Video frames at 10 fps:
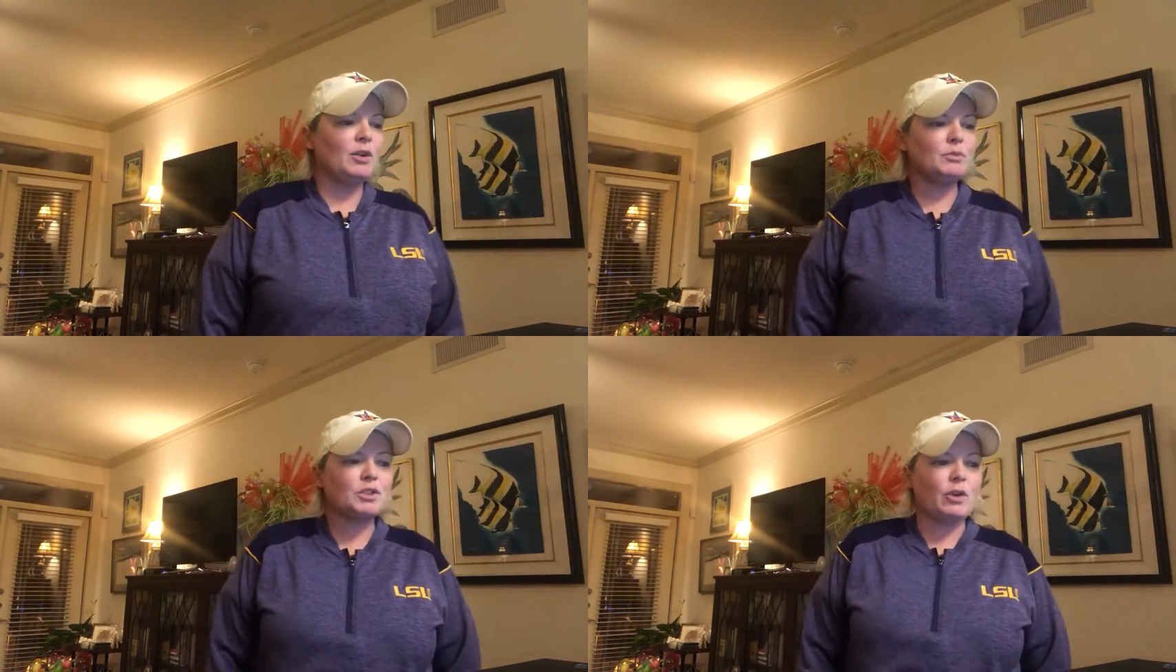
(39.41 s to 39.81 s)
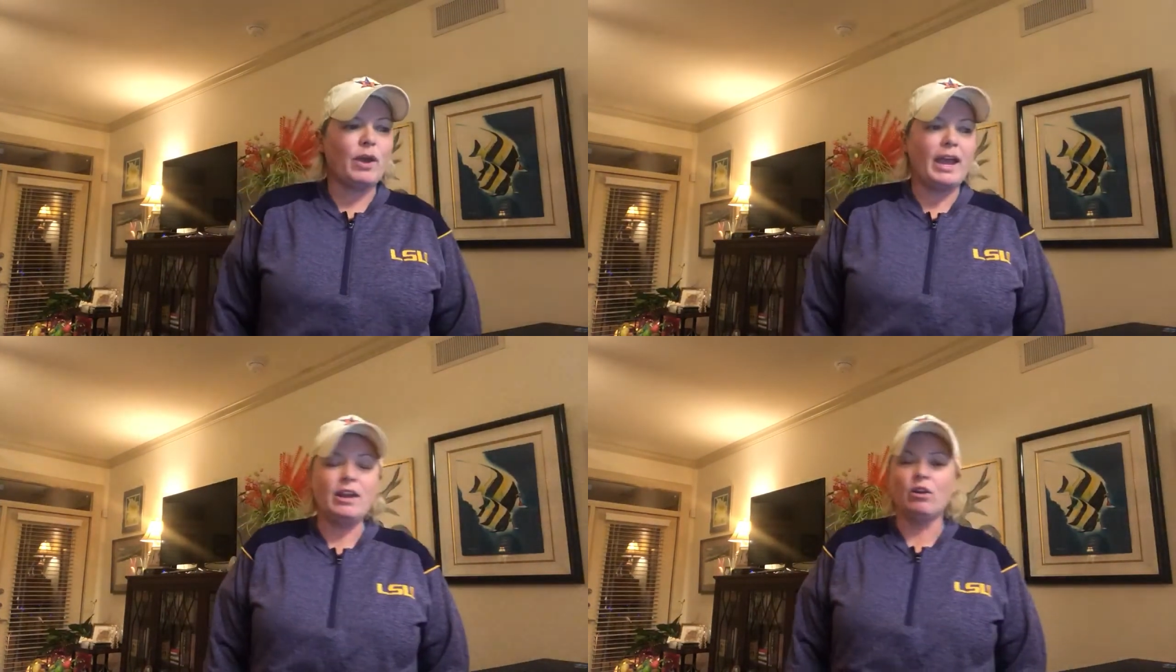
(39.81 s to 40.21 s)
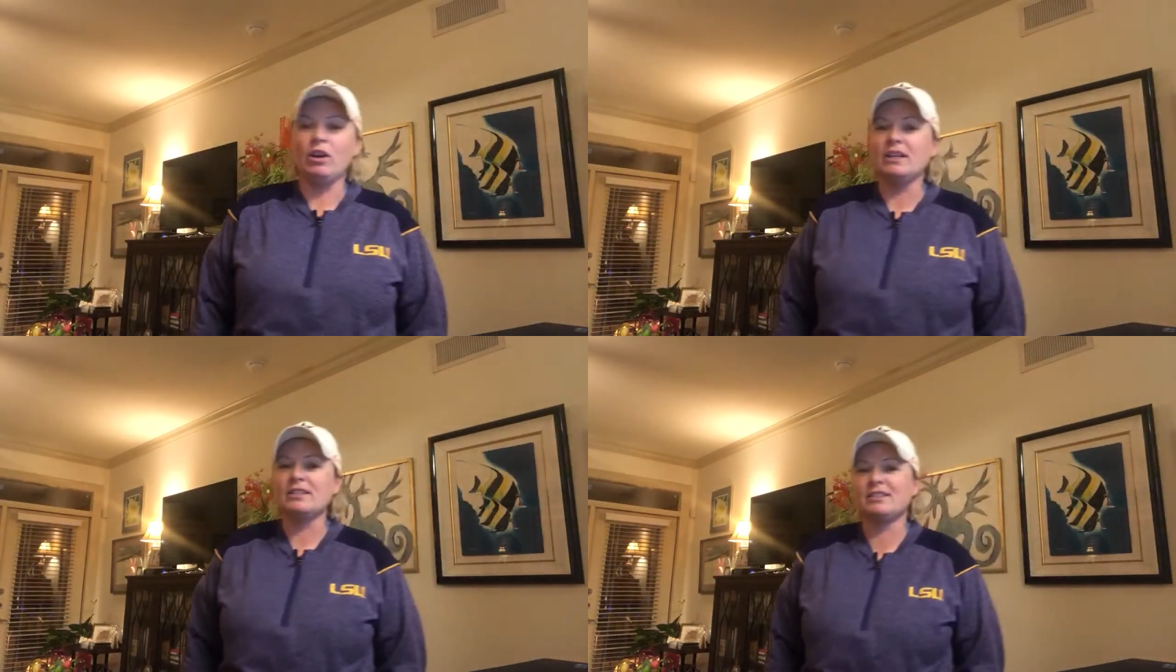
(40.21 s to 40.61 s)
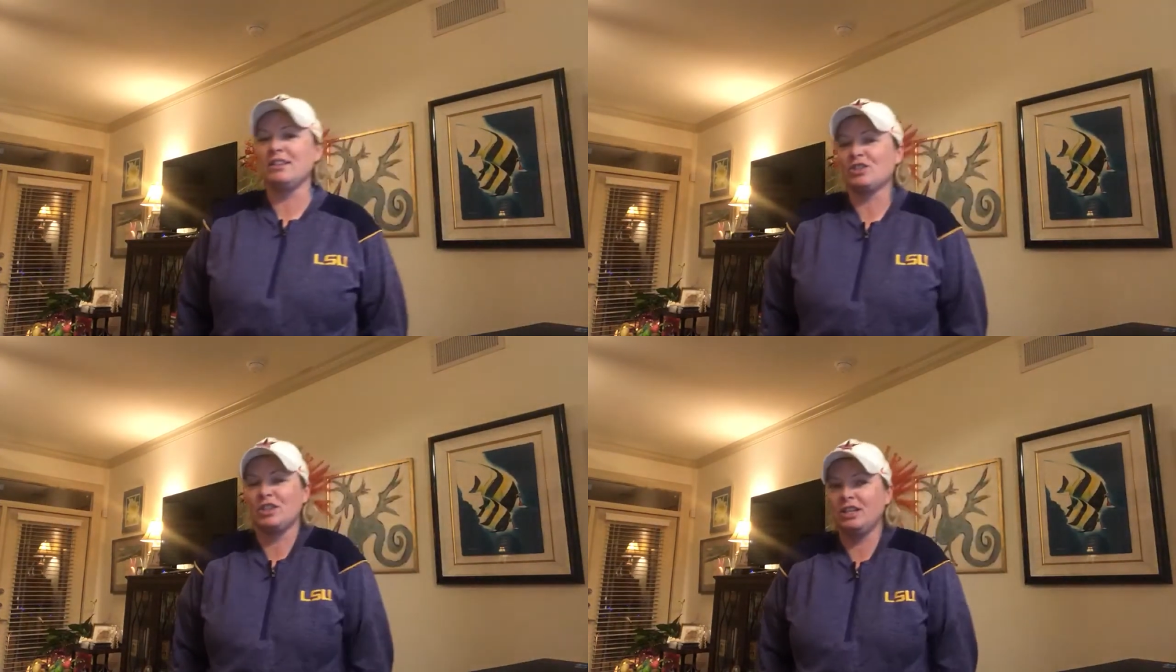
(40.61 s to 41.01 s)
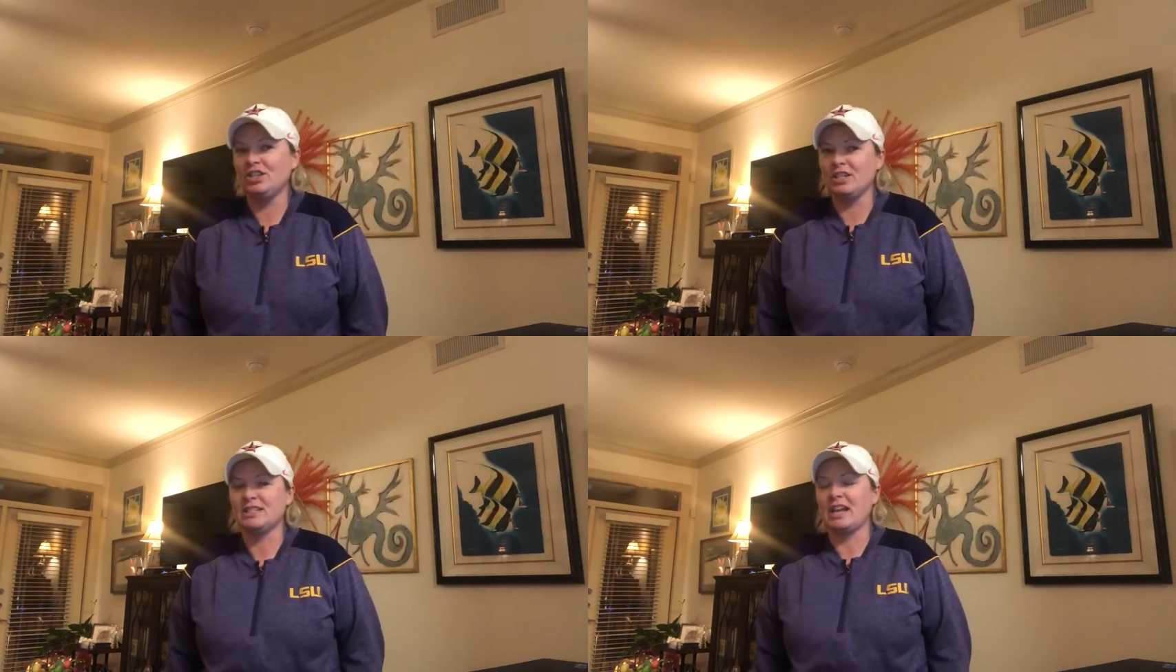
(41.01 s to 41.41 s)
So hail is essentially
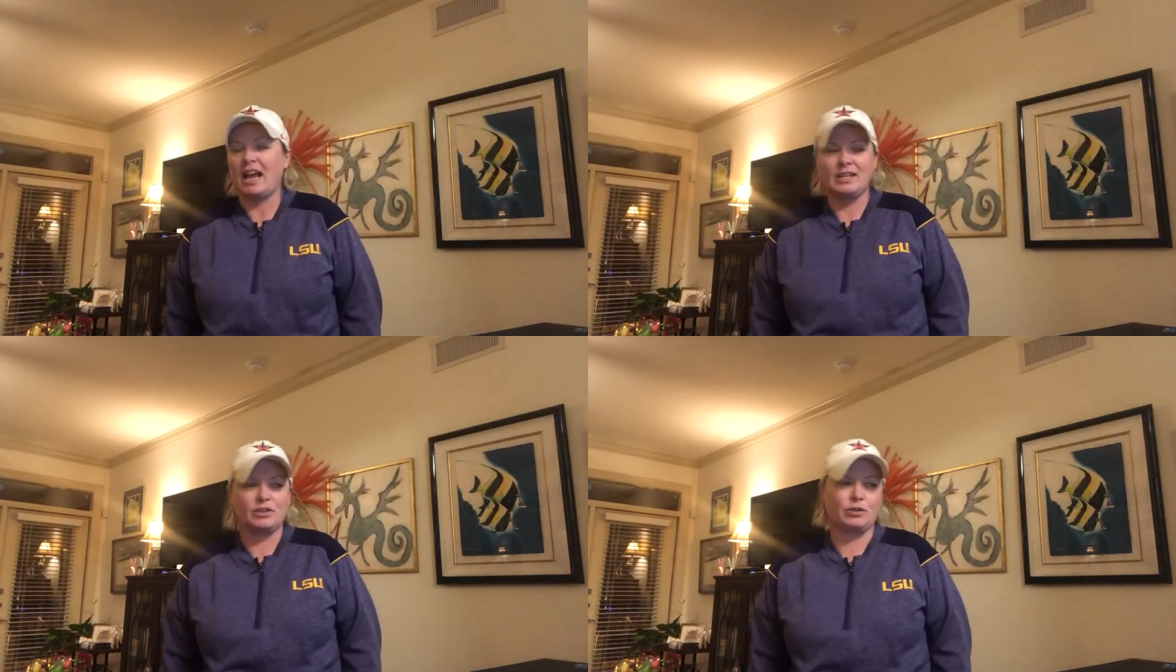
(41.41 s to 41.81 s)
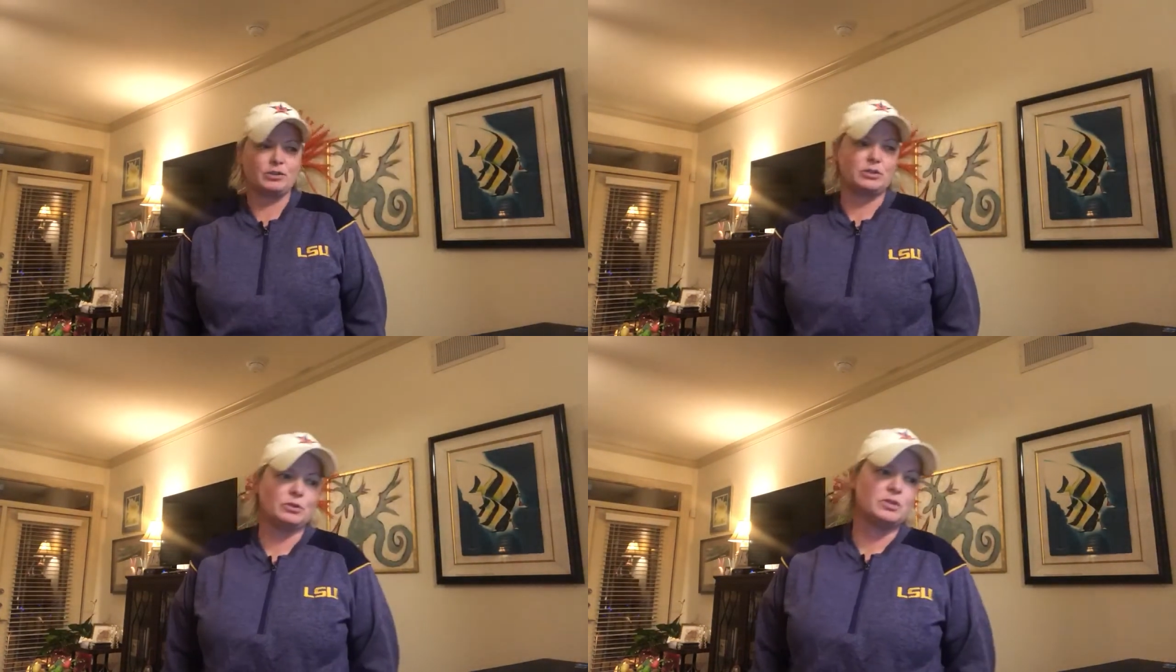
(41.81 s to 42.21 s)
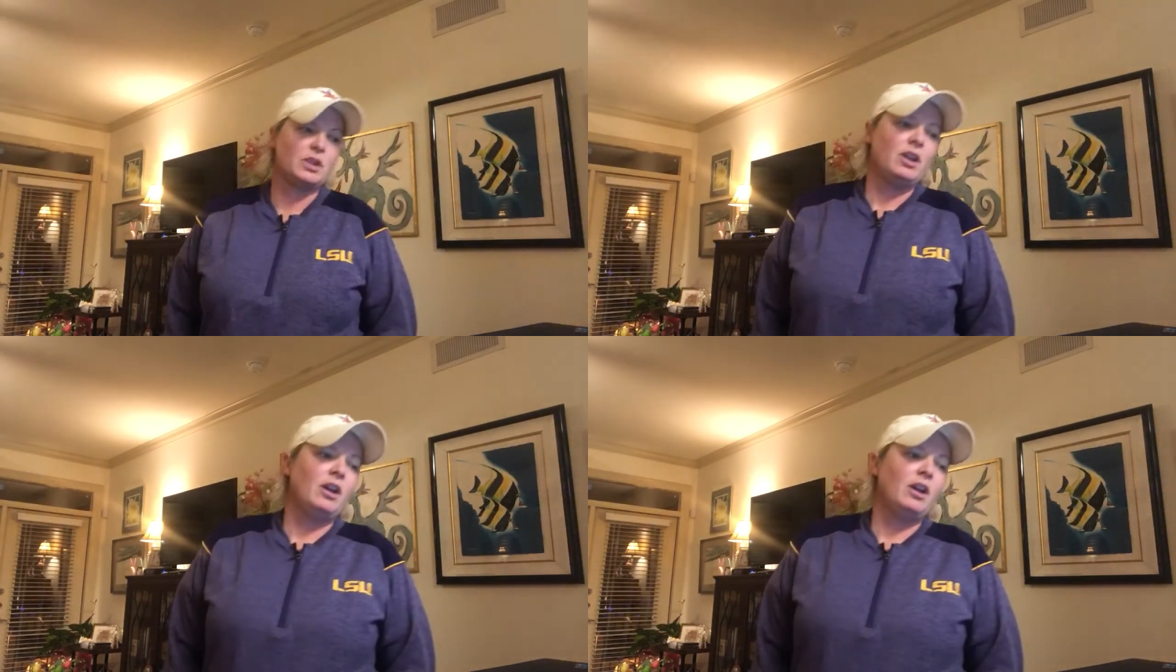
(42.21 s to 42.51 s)
just ice crystals.